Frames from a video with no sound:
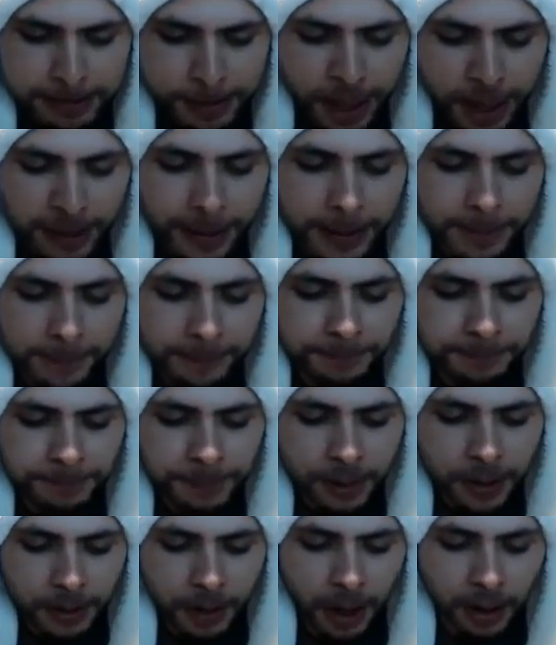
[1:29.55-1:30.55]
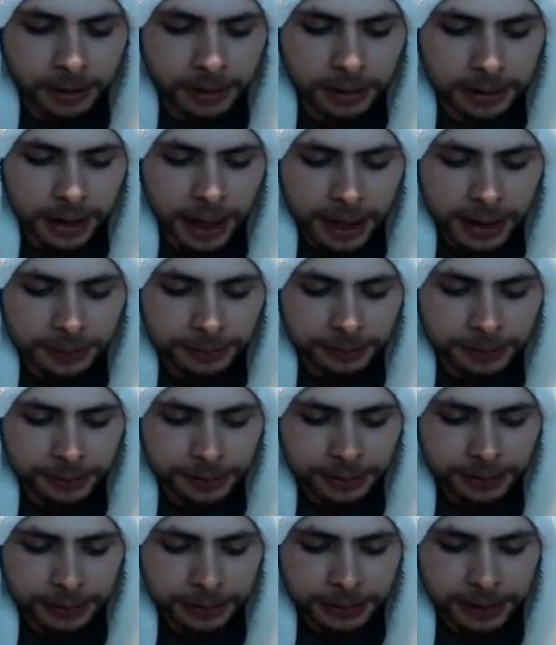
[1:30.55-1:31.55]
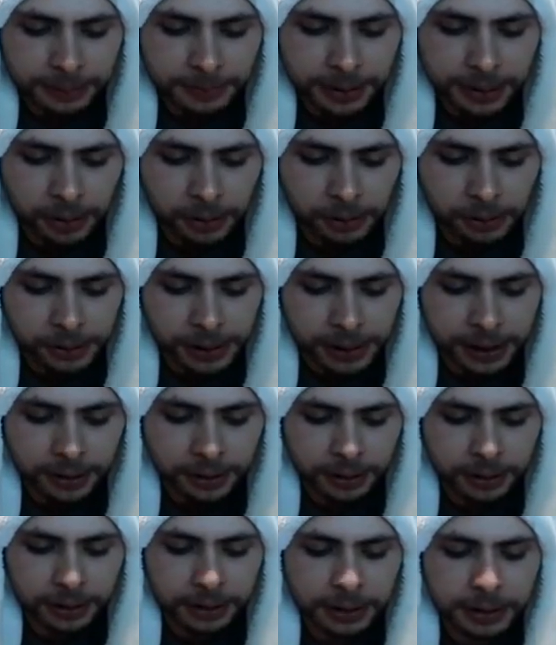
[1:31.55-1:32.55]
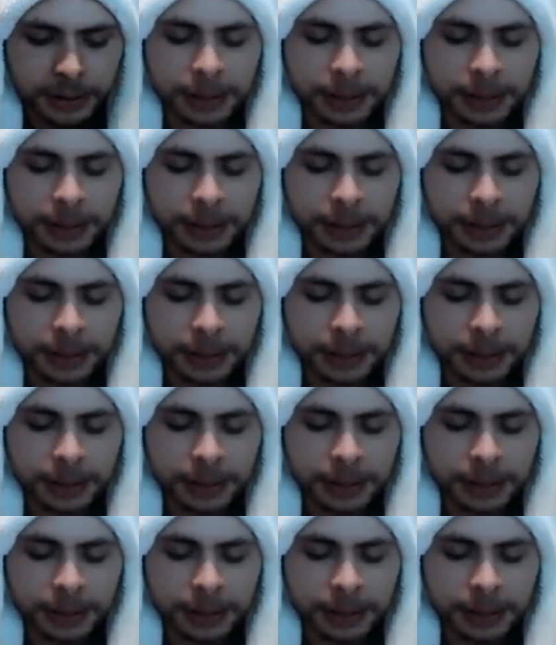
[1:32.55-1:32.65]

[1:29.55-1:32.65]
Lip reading: on the live, let me know who's here.